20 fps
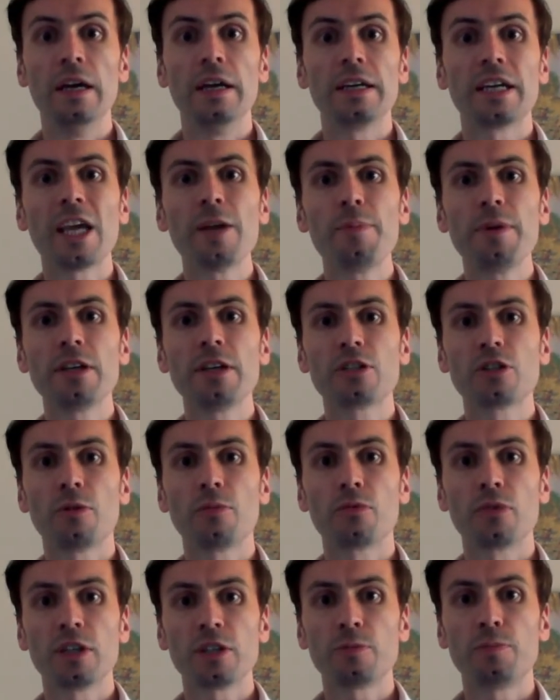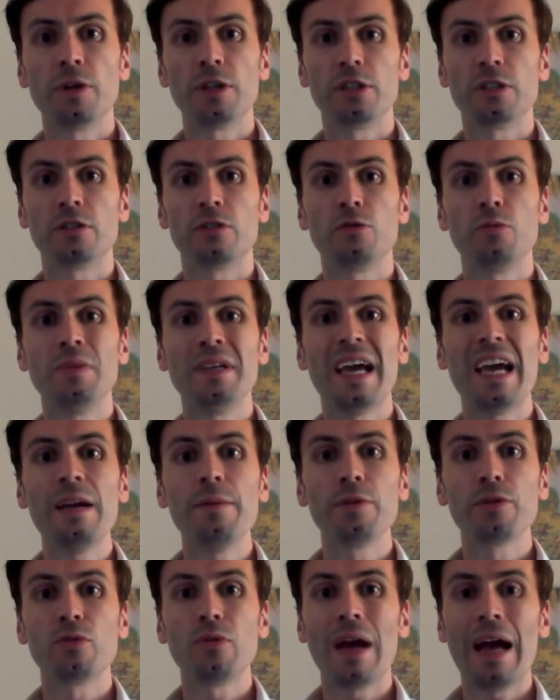Keeping some risk budget to be
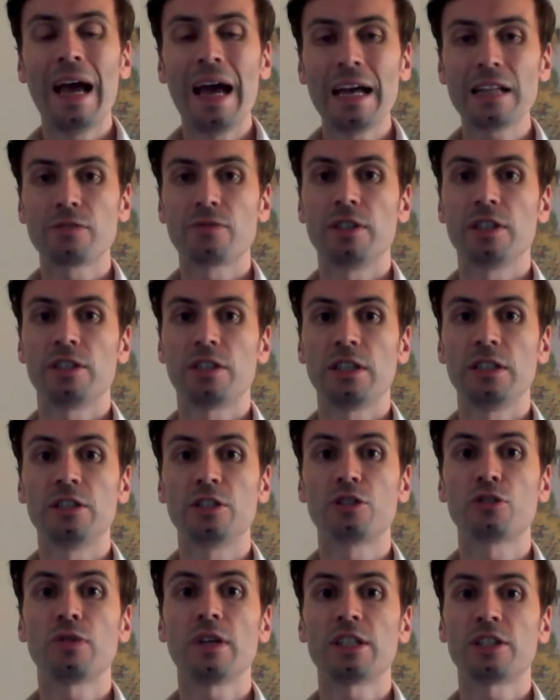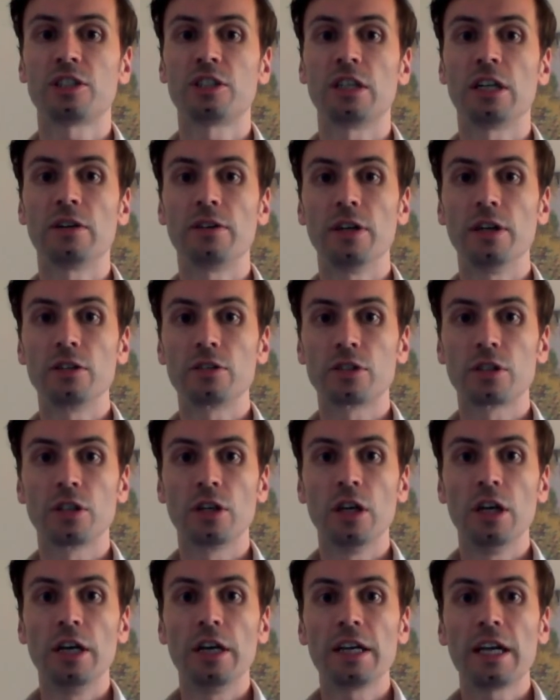able to add risk in stress scenarios
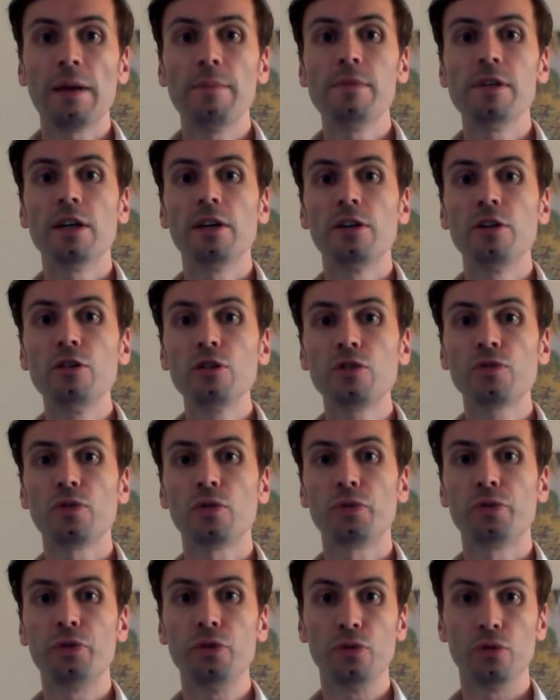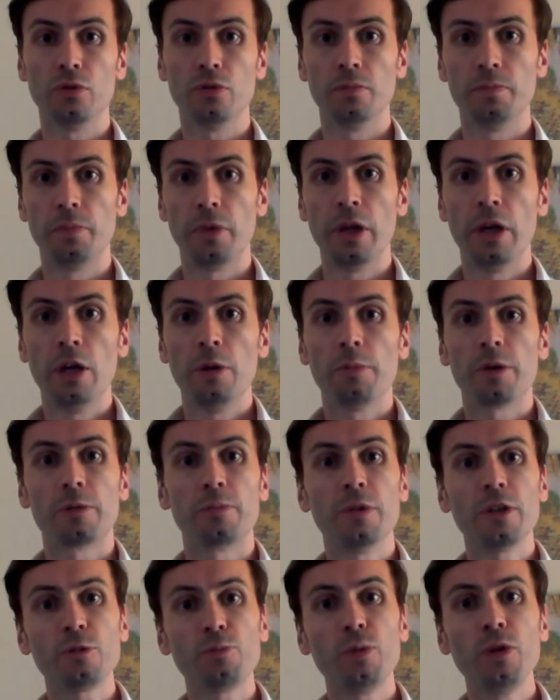can be a useful tool, but
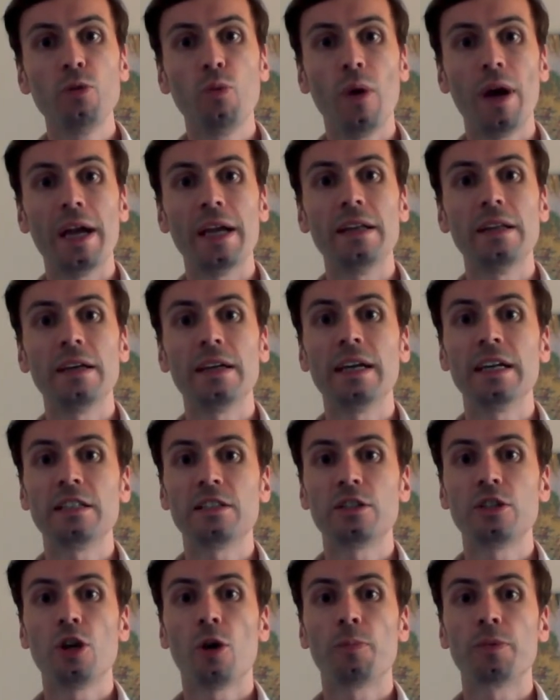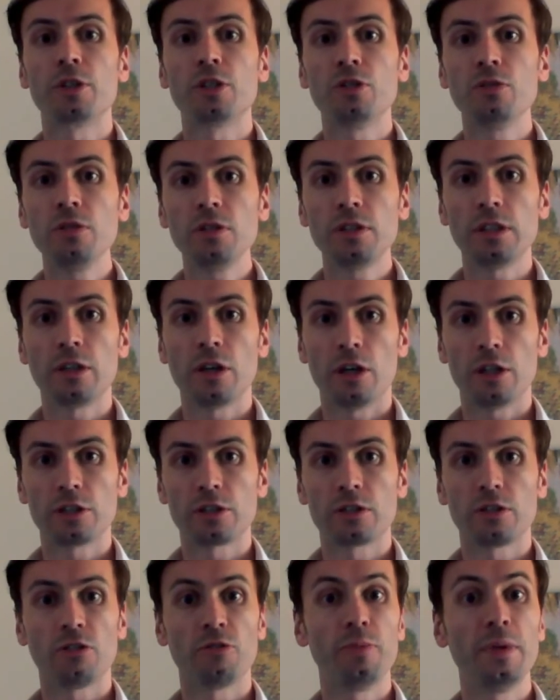must be weighed against the opportunity
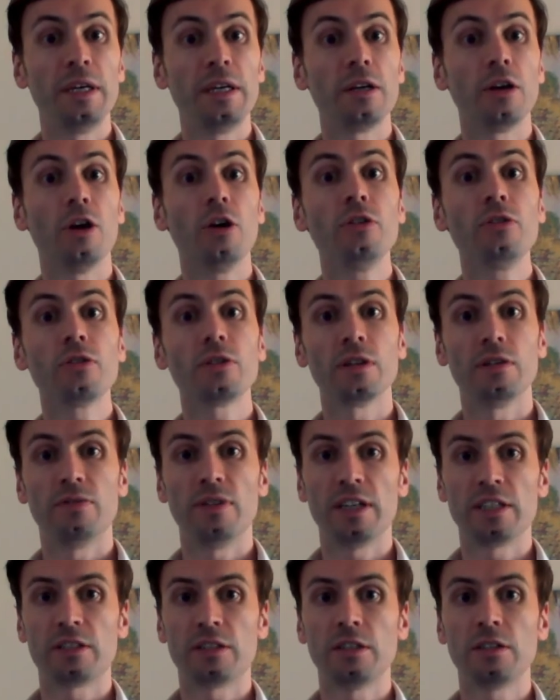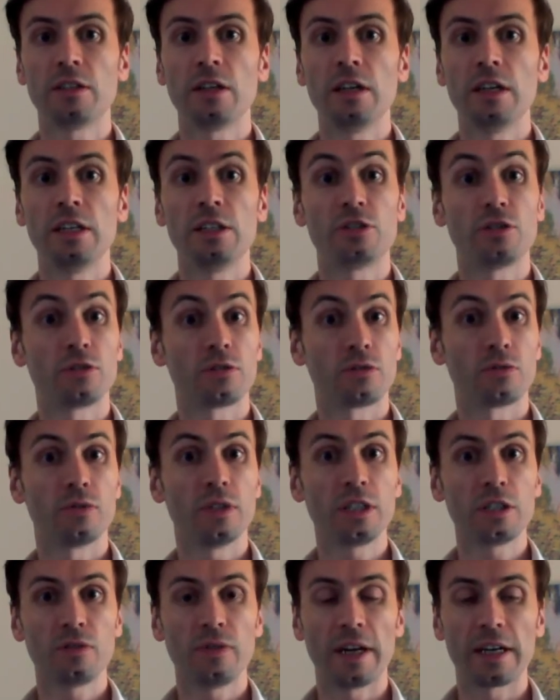cost of being underinvested in certain
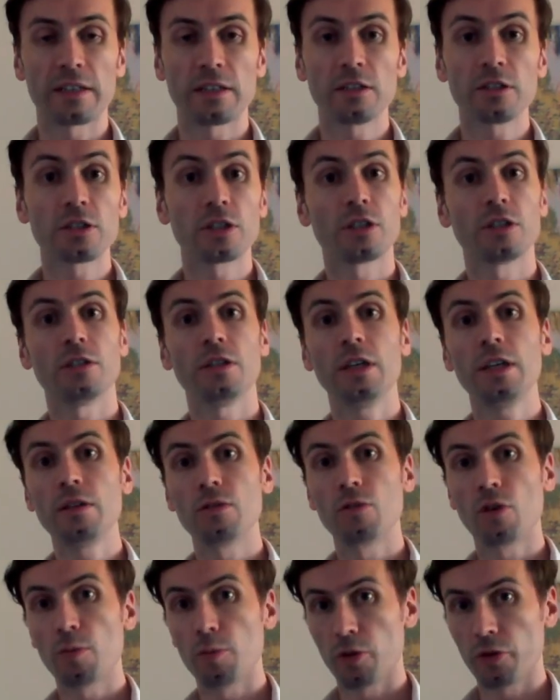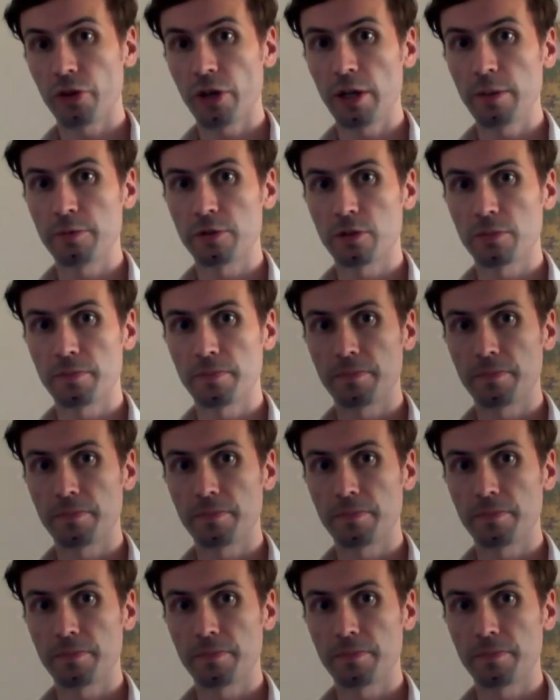risk factors in normal times.